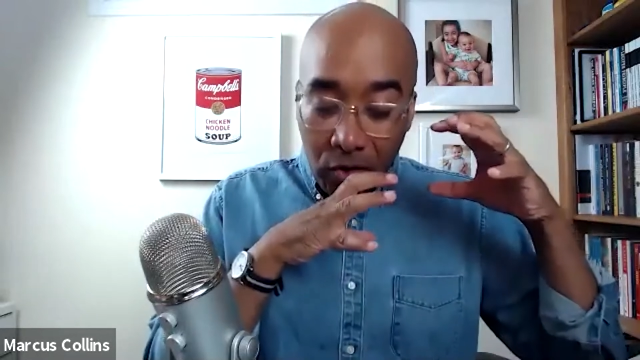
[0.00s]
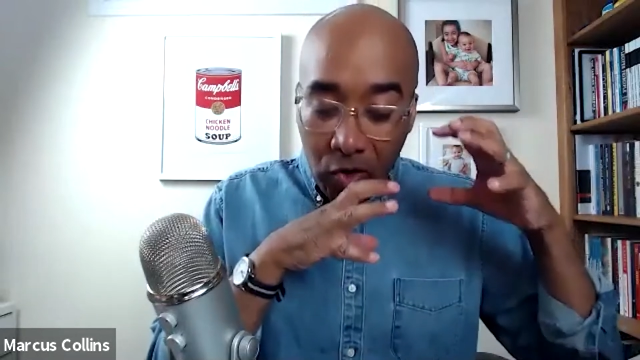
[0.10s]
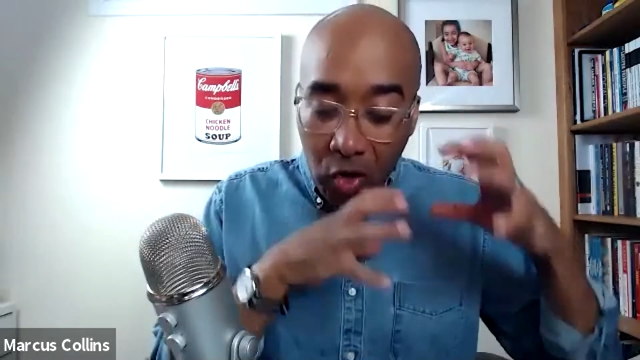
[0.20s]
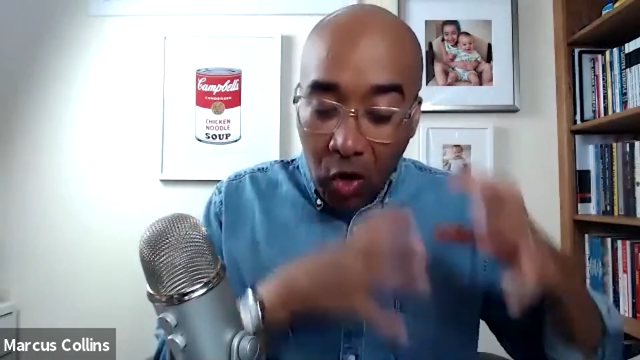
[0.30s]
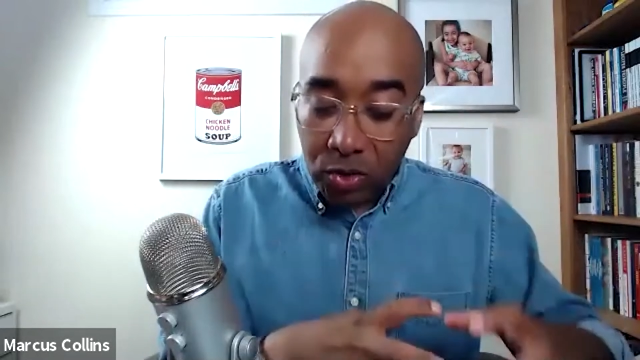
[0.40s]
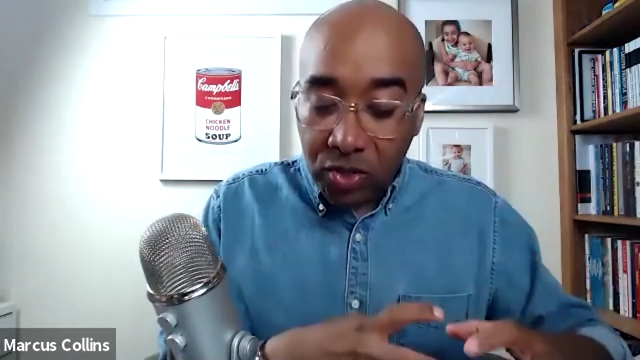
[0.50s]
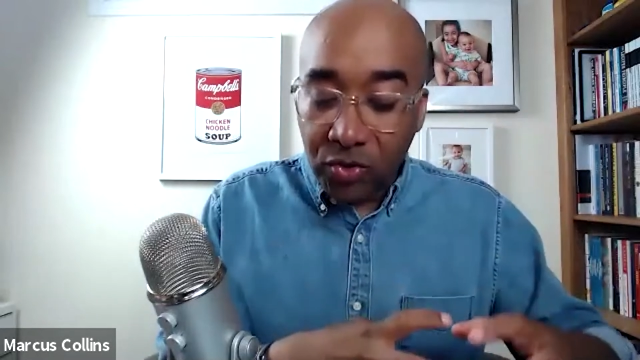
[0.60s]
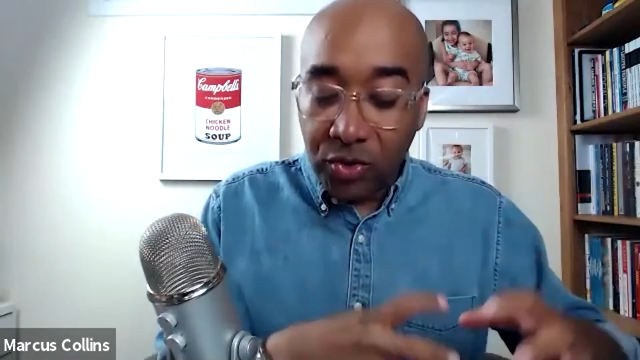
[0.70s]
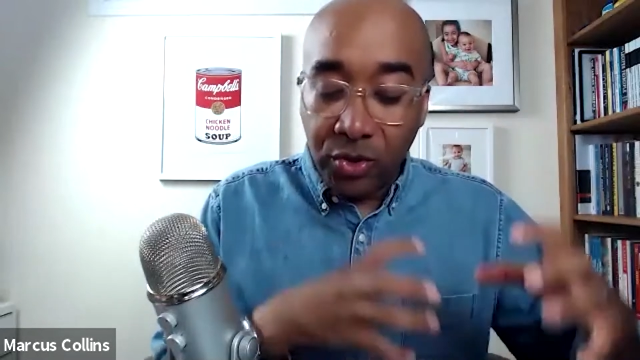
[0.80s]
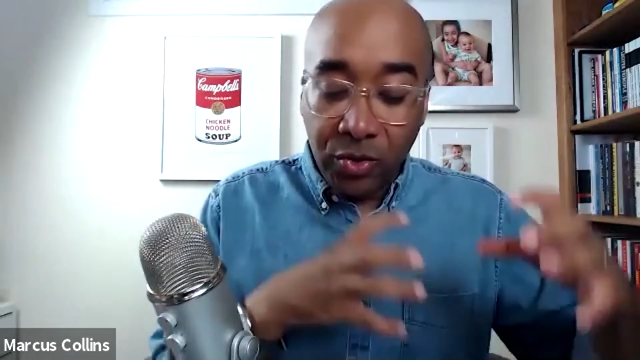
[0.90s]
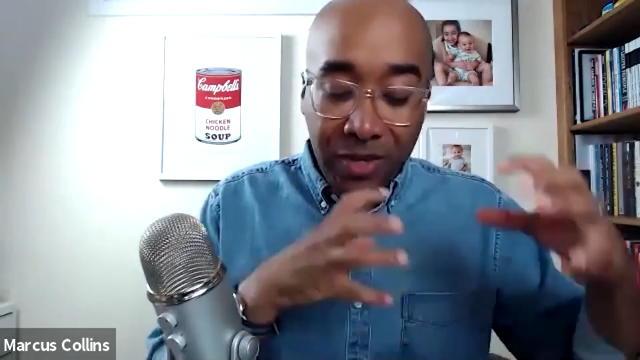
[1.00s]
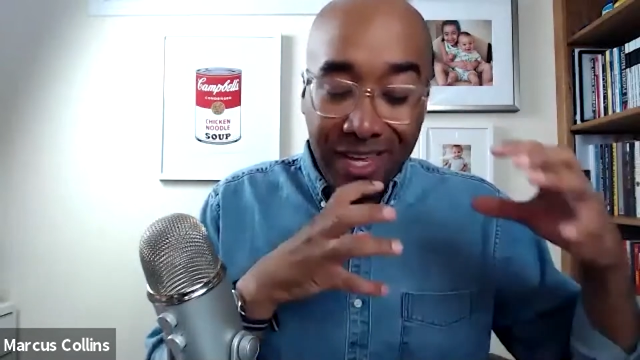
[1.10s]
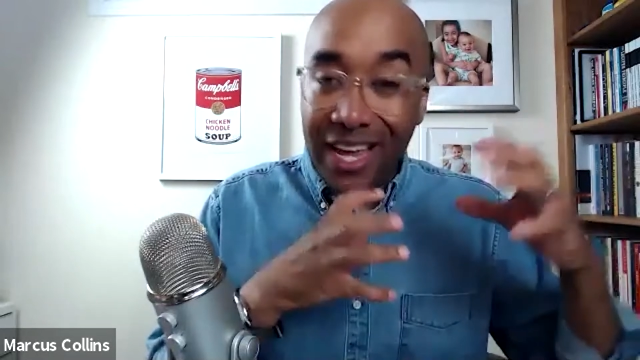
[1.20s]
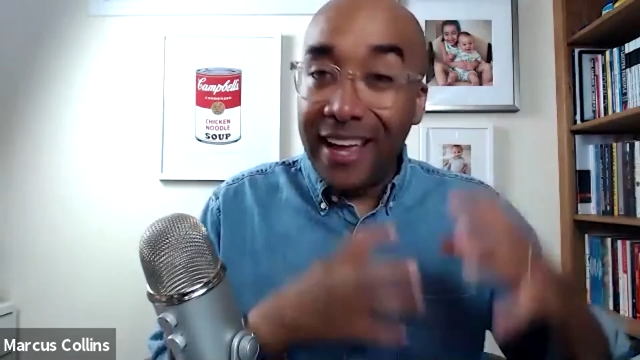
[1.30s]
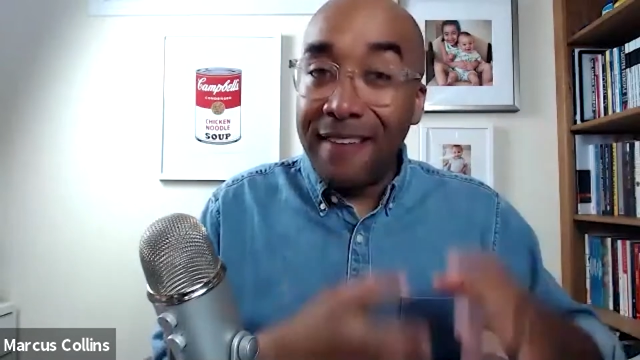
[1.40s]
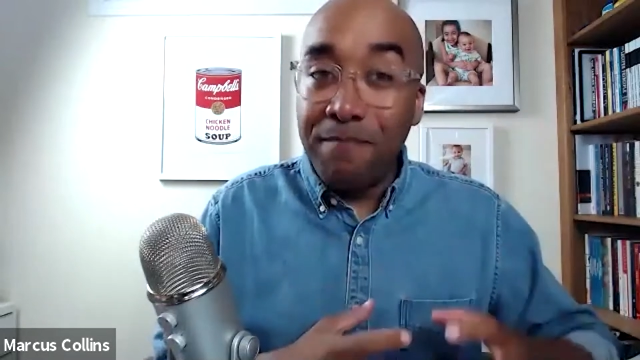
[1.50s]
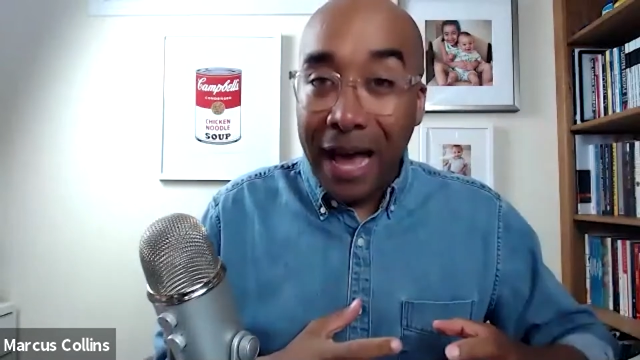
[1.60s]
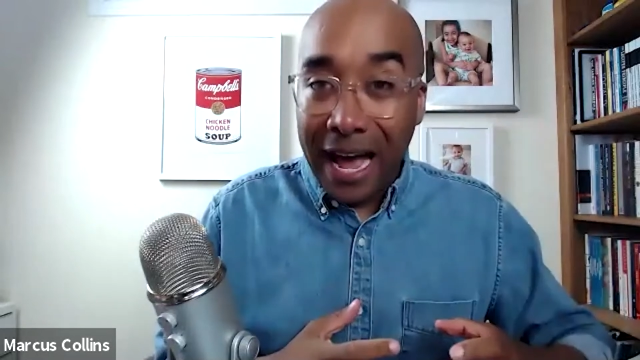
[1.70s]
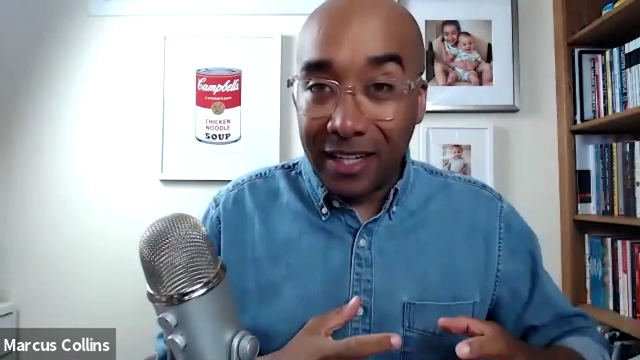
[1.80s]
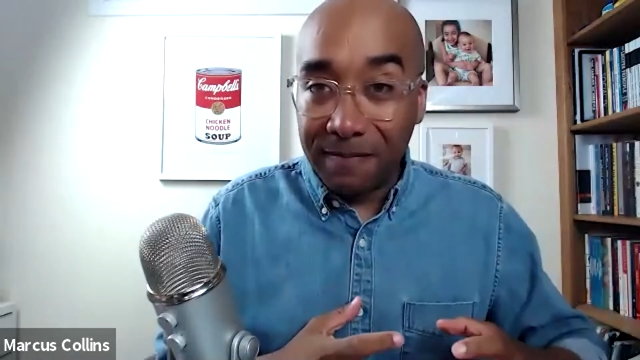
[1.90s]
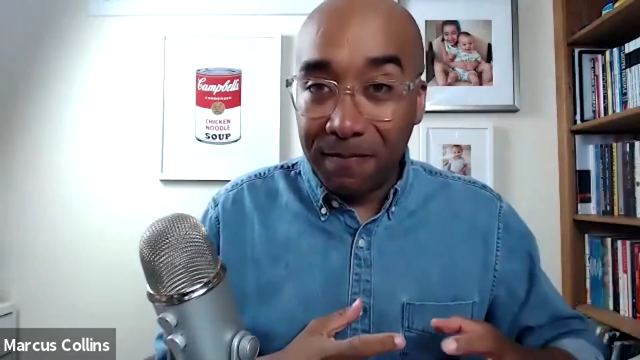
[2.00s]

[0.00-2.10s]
cultural impact.